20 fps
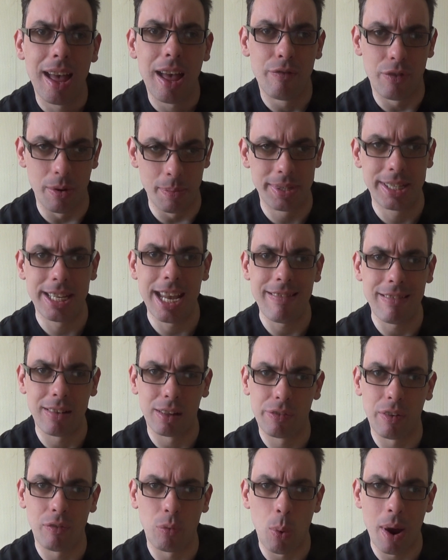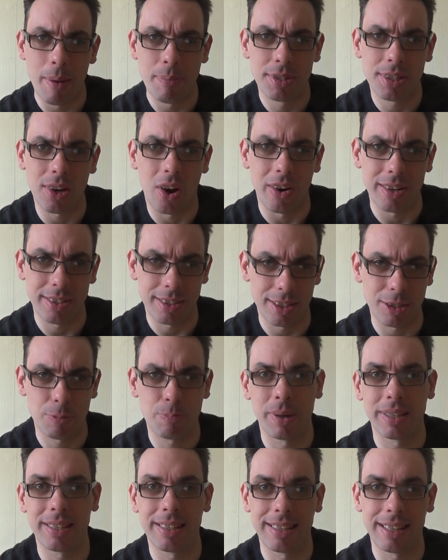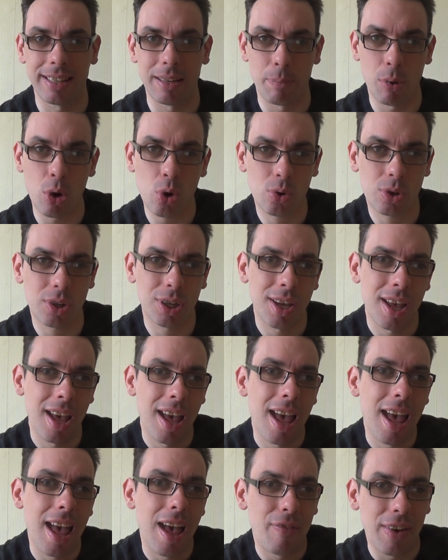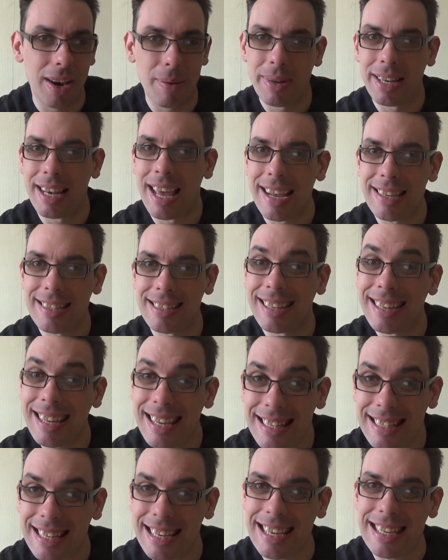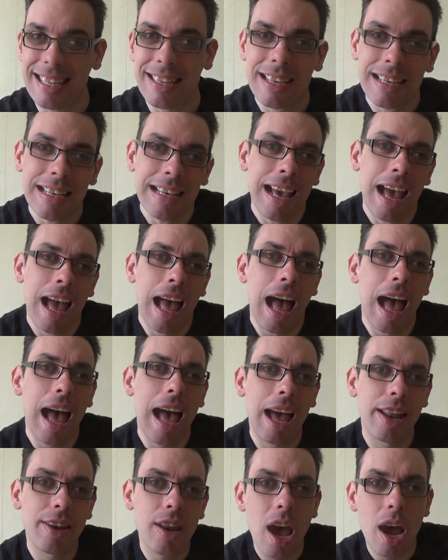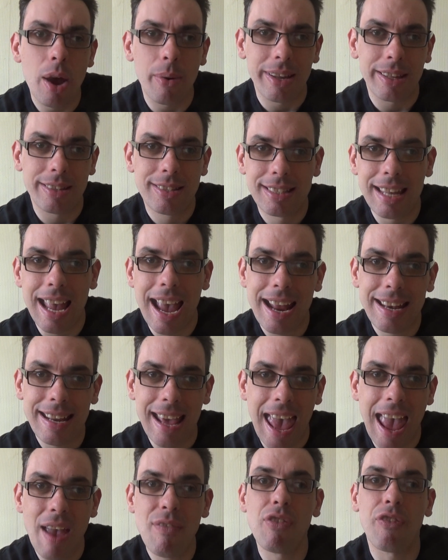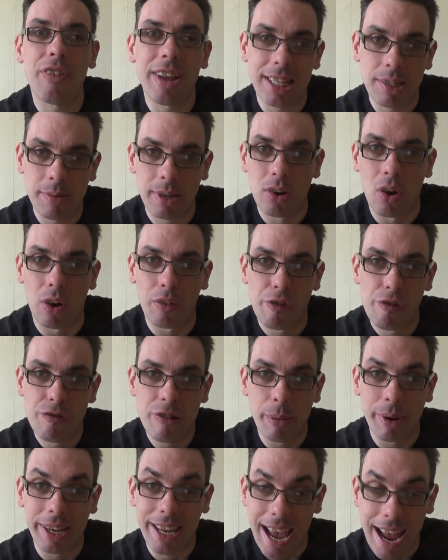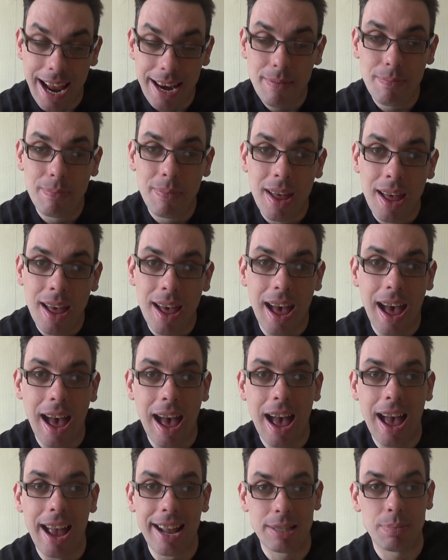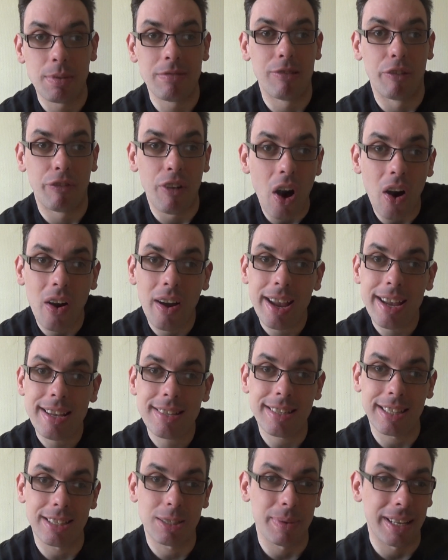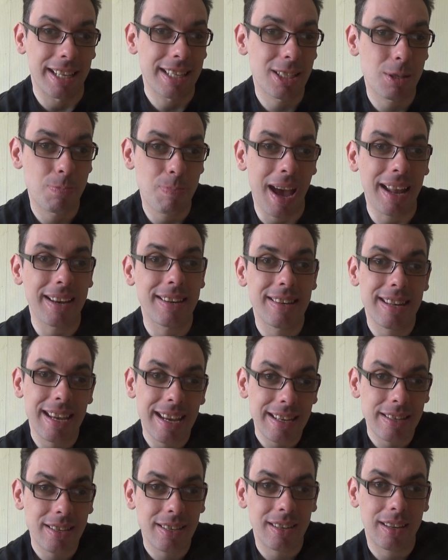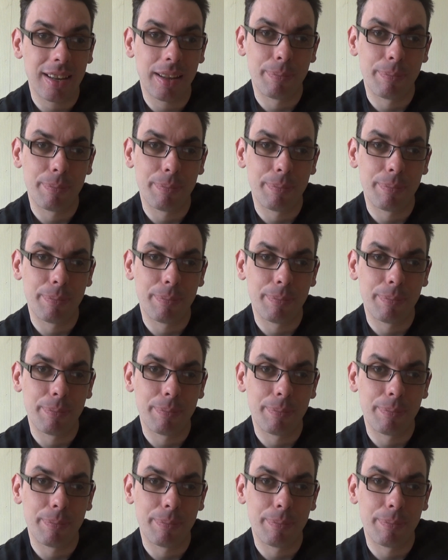the material from the website and just put it in a book. That'd be lazy and easy. No, instead everything's been gone through again. It's been revised, it's been expanded,